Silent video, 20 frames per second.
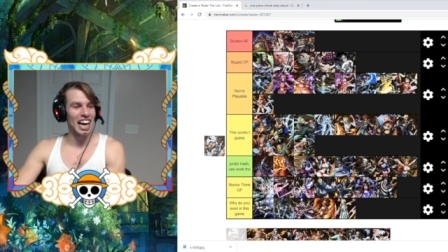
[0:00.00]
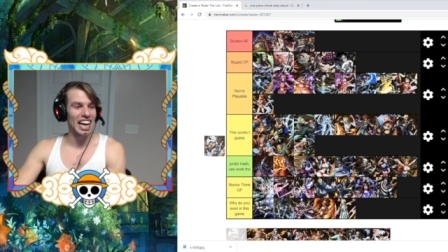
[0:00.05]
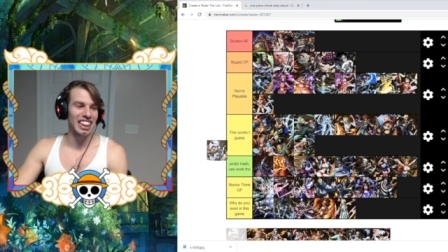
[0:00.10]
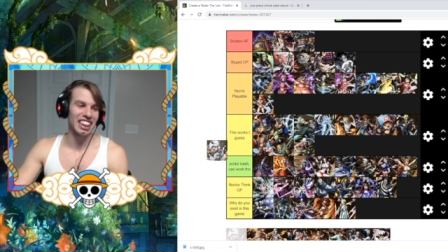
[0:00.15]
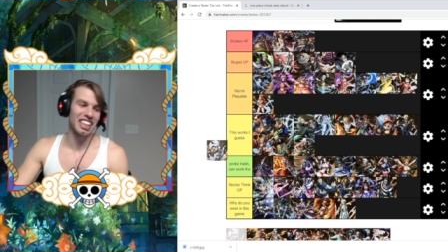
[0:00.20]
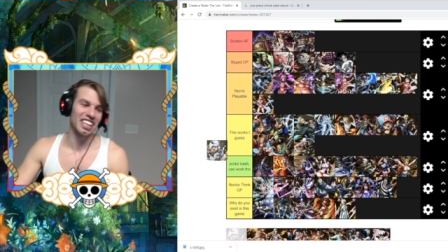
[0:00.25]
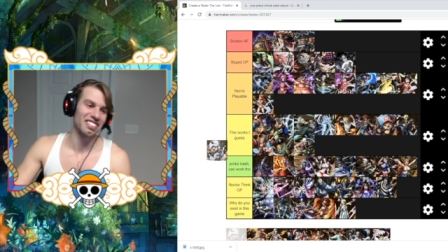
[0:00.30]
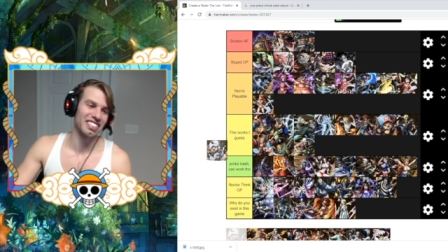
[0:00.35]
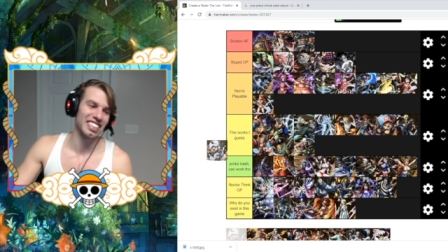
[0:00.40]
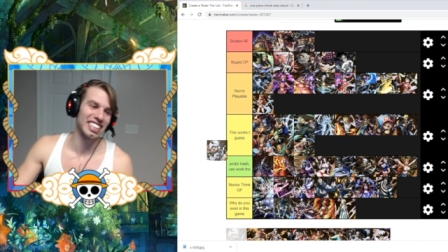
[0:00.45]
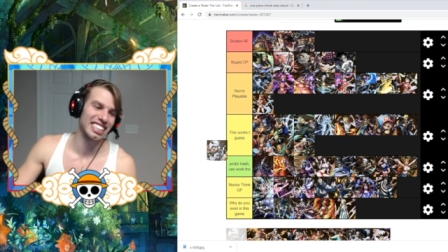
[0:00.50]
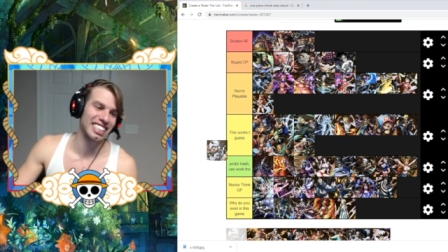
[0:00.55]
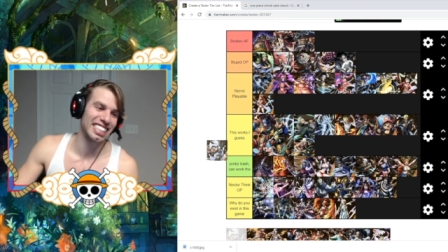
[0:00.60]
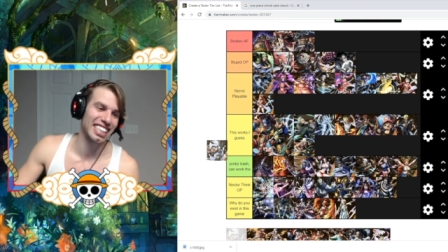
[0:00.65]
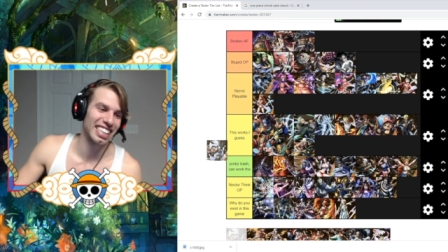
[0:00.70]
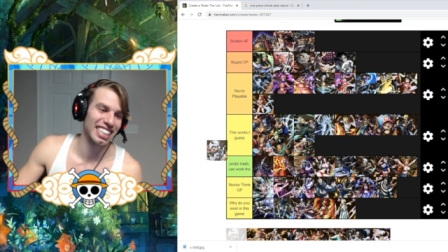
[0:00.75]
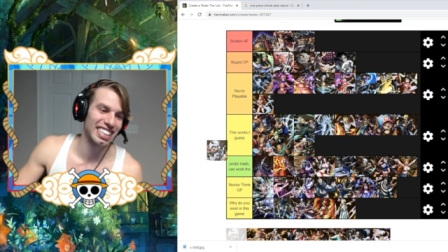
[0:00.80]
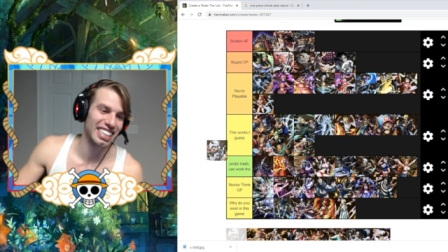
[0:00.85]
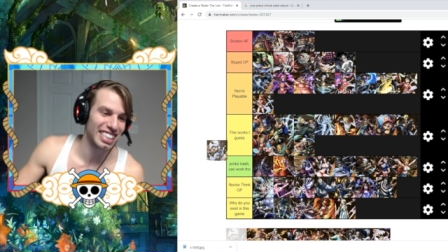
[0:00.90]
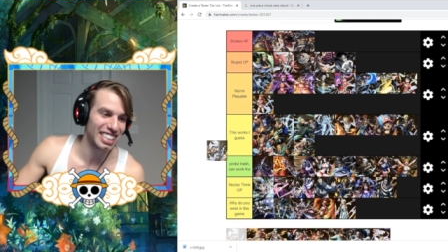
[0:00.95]
I love this
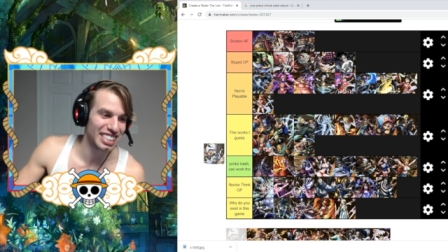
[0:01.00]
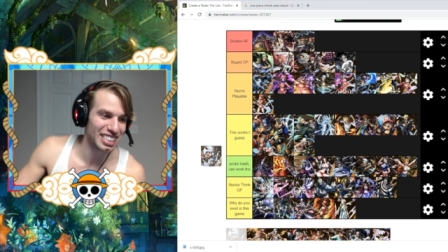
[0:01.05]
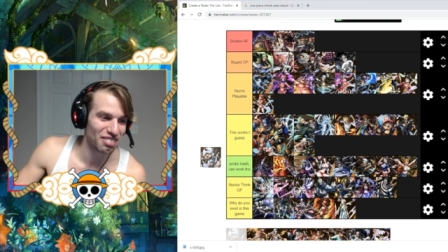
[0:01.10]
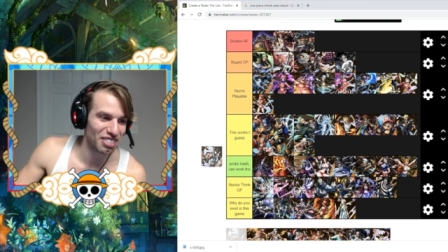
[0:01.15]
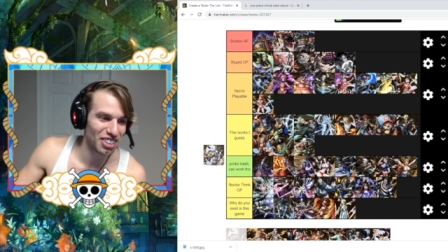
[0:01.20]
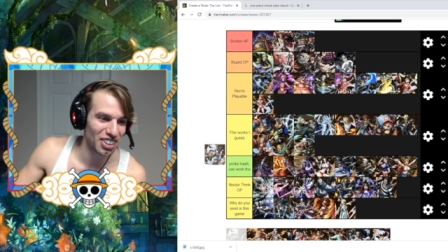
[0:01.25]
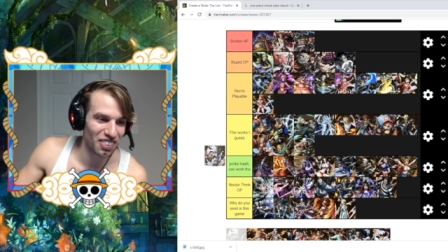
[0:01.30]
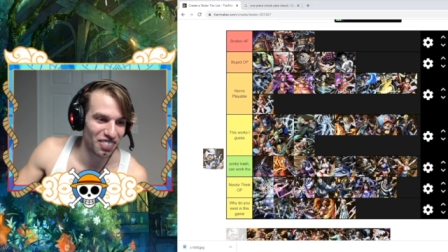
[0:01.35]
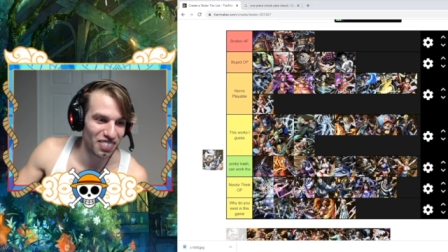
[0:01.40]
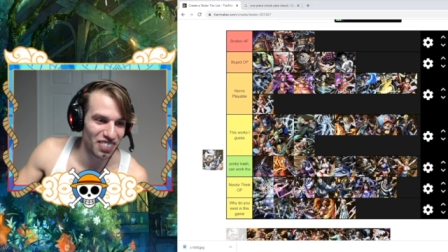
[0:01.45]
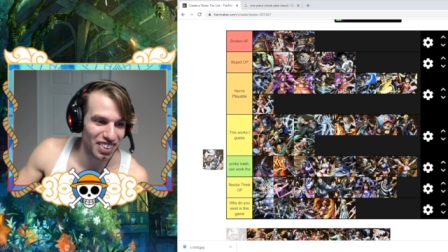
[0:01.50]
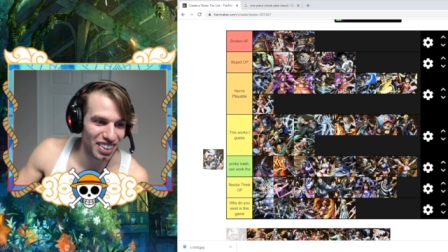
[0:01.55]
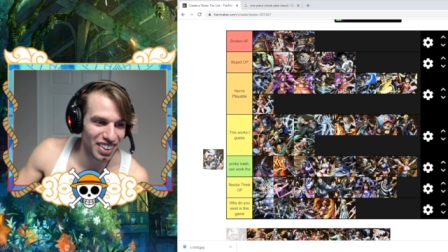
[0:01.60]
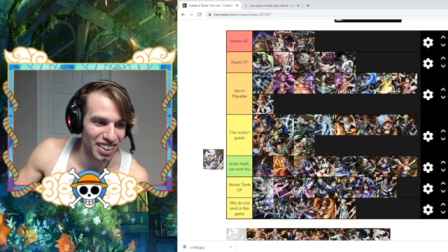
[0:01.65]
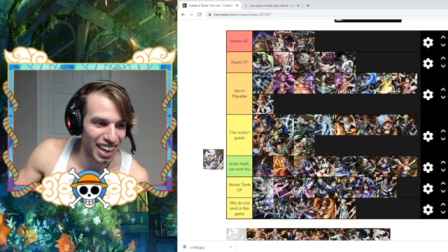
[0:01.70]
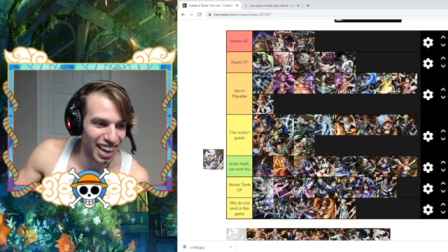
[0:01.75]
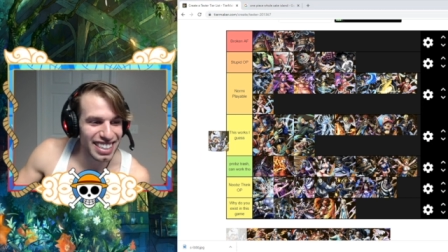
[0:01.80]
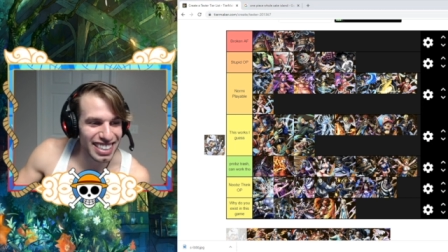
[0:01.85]
kid. He's beautiful.